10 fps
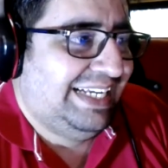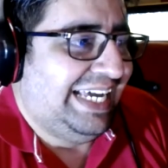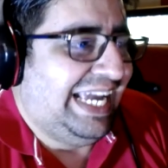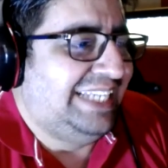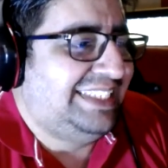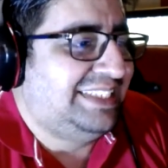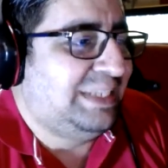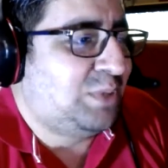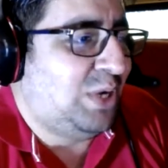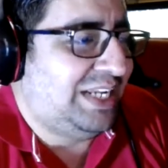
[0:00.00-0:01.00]
Asian
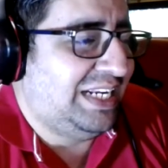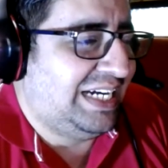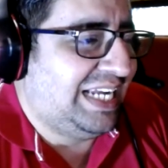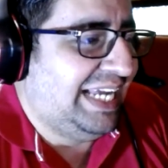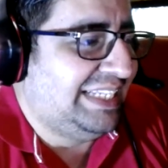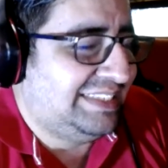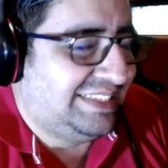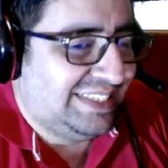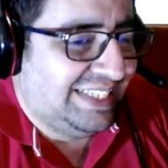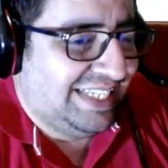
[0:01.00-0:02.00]
subcontinent guys,
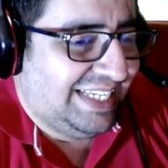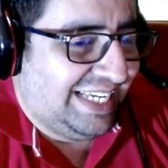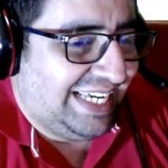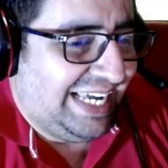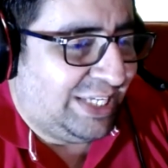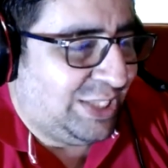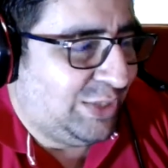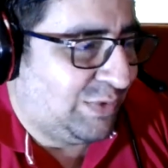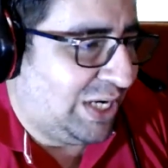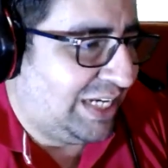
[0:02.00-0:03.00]

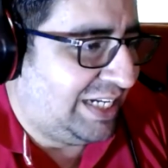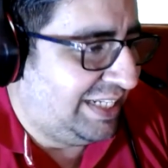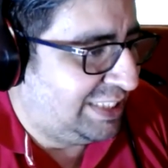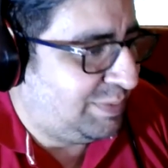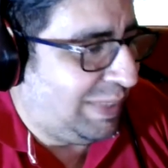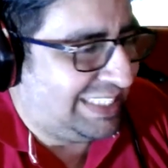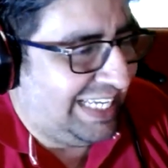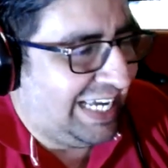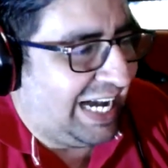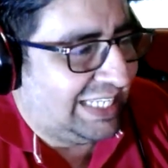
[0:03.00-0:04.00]
you got
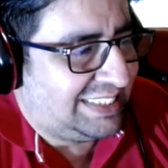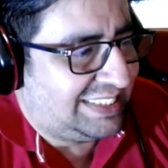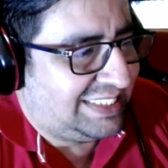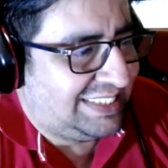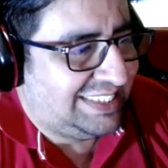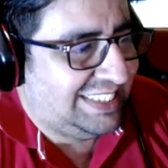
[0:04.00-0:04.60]
especially us.